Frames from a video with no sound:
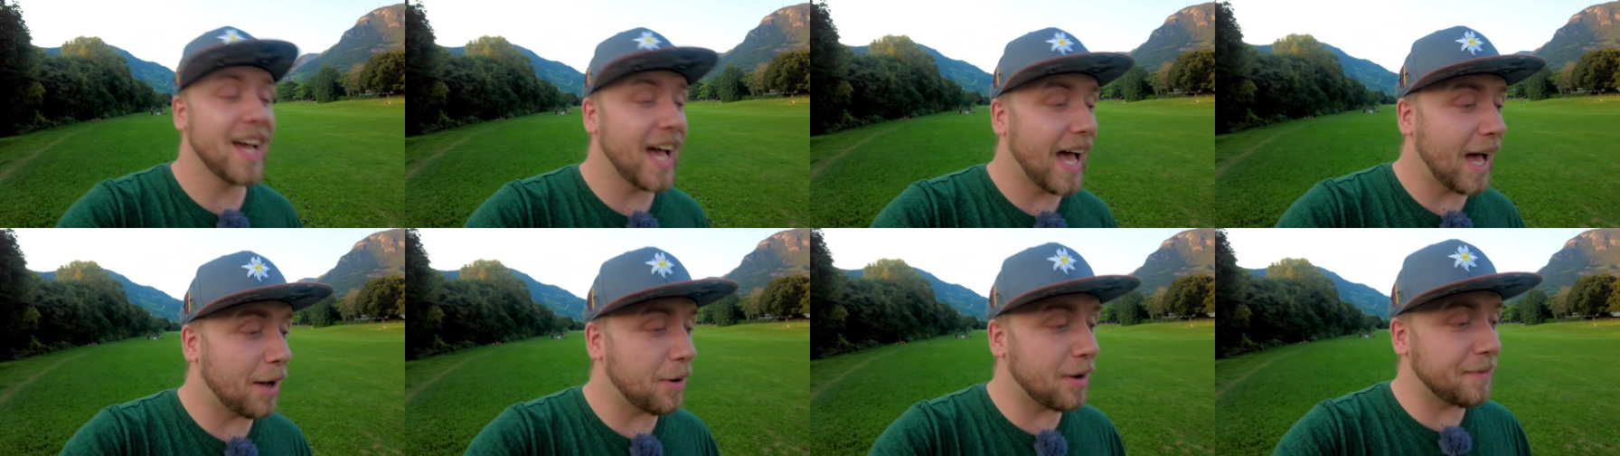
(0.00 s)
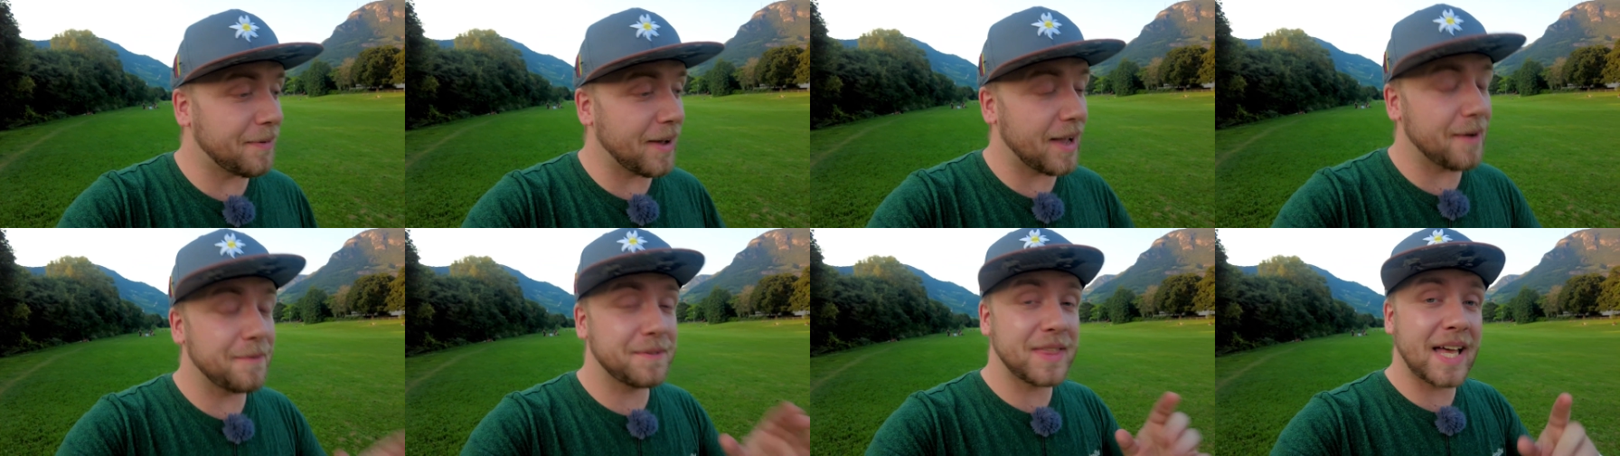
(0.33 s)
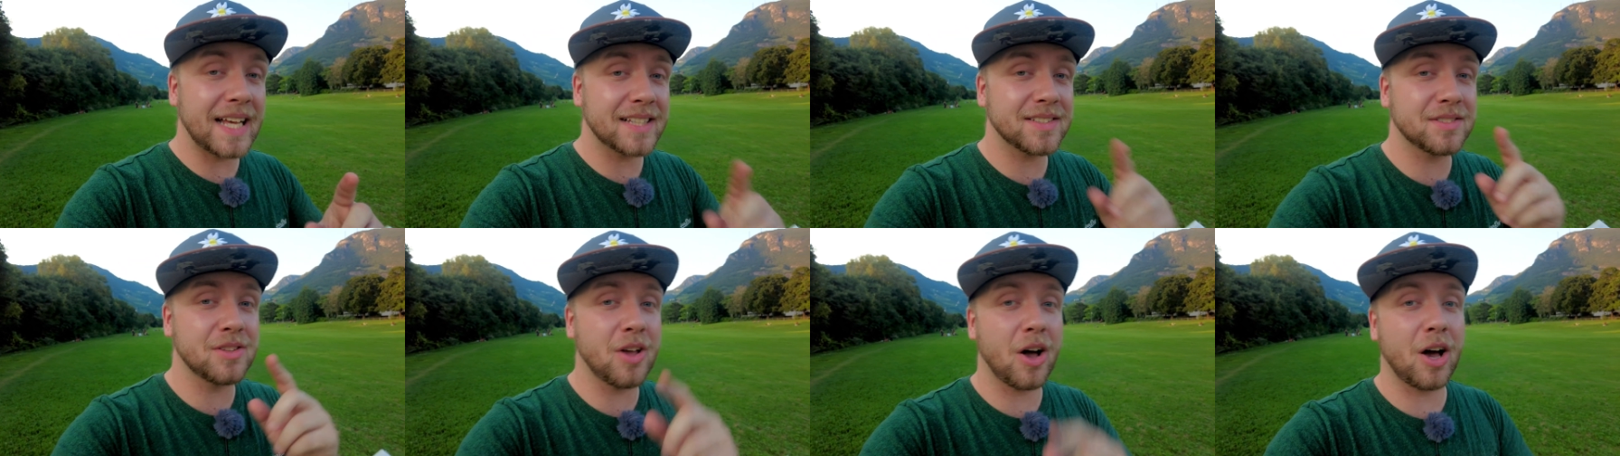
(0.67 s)
However, if
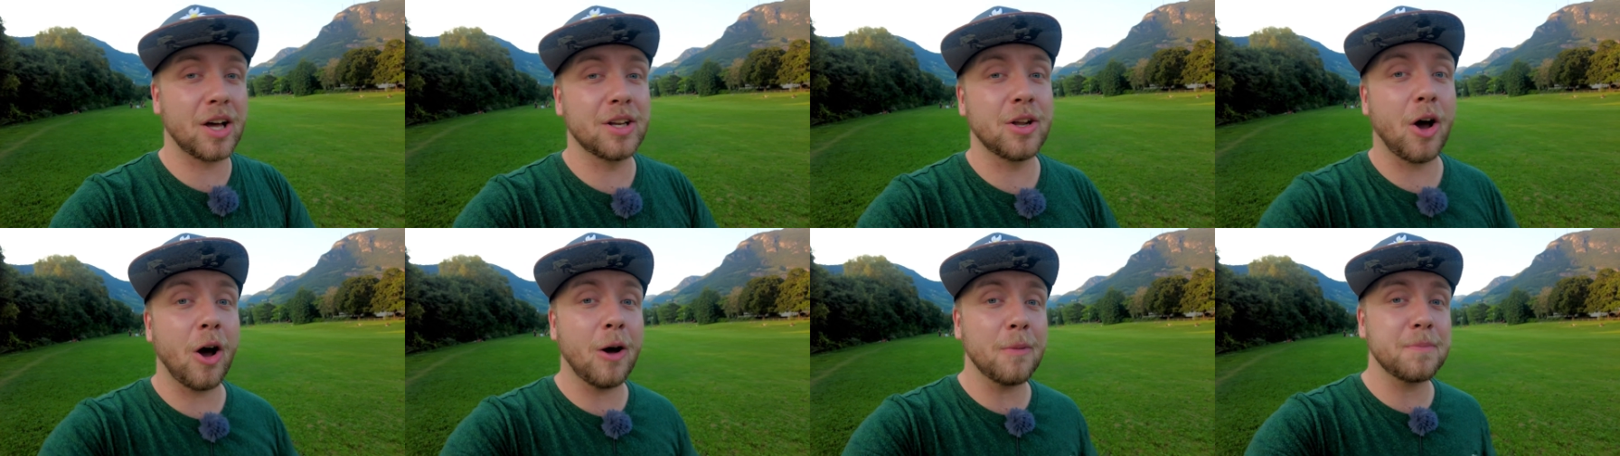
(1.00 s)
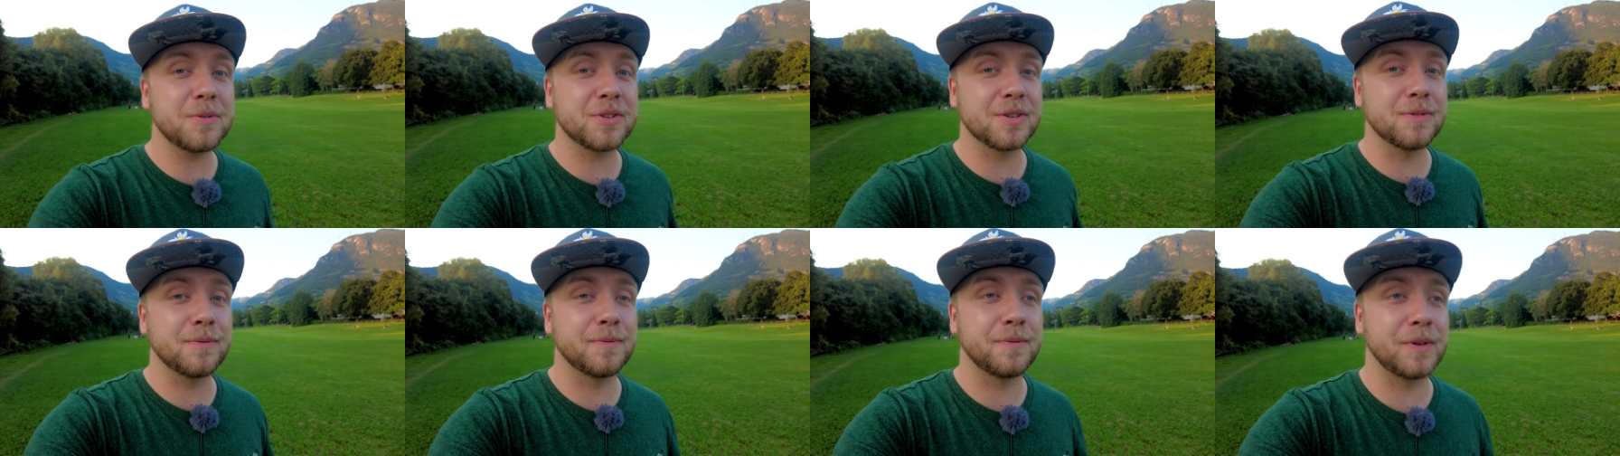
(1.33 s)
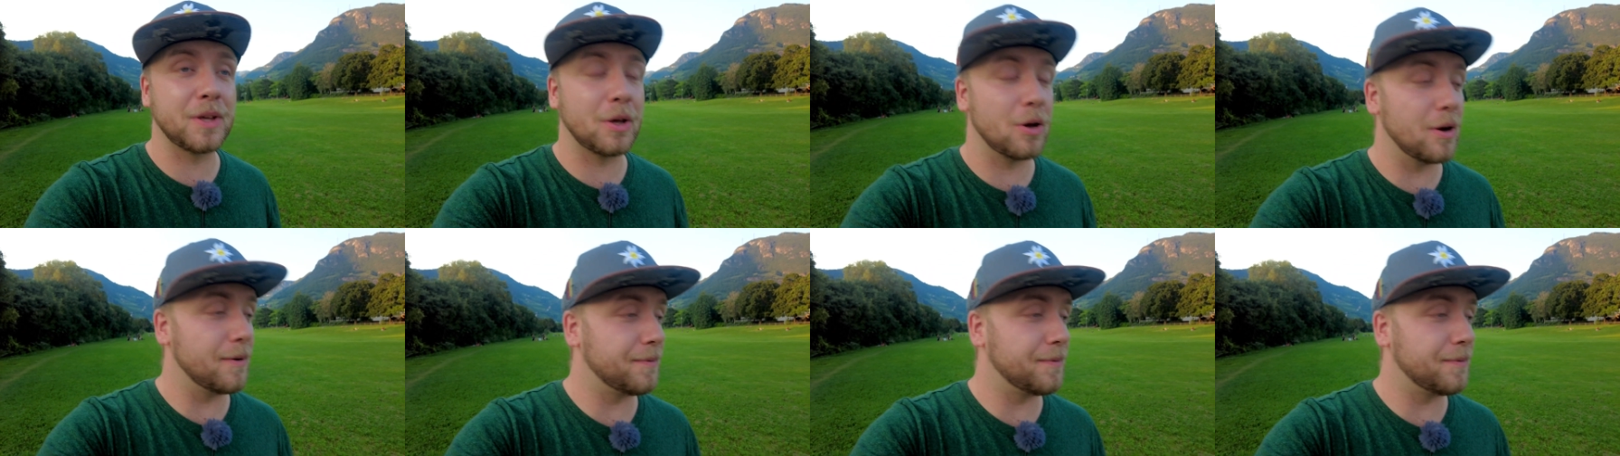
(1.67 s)
that's not an option for you,